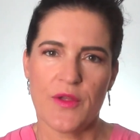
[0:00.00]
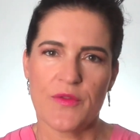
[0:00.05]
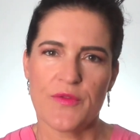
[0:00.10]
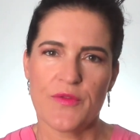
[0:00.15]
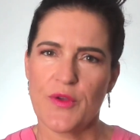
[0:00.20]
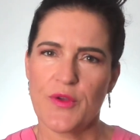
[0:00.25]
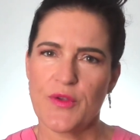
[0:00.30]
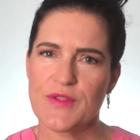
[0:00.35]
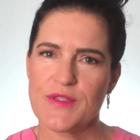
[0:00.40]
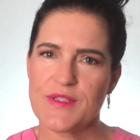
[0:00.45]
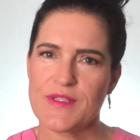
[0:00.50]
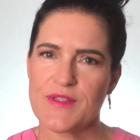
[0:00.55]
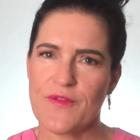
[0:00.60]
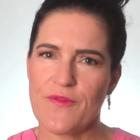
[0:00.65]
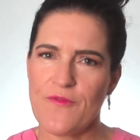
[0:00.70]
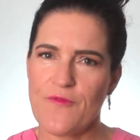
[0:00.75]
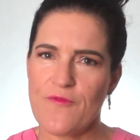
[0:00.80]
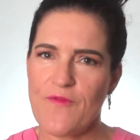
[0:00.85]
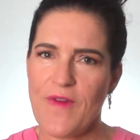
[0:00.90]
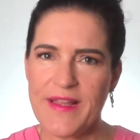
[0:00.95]
those
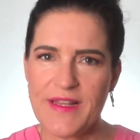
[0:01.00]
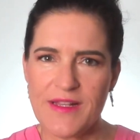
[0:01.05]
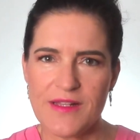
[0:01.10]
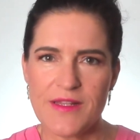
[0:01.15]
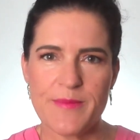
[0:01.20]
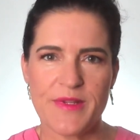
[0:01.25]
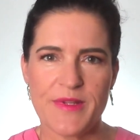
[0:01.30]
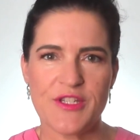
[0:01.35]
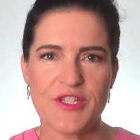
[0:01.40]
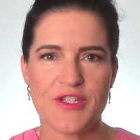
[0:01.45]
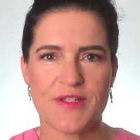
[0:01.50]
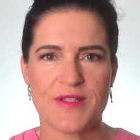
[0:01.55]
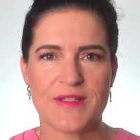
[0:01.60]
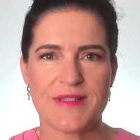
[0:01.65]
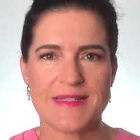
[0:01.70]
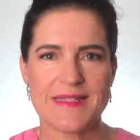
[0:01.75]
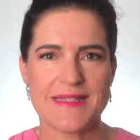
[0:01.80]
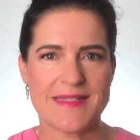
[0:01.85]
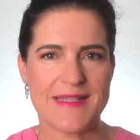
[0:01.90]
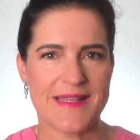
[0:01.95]
final
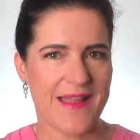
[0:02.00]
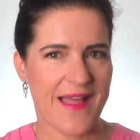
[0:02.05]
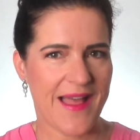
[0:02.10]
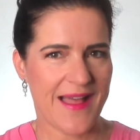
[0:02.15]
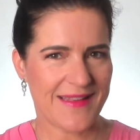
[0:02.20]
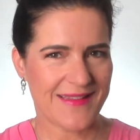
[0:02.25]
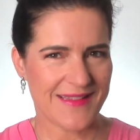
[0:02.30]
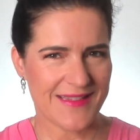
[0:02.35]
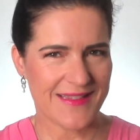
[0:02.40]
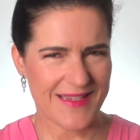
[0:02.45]
emissions that are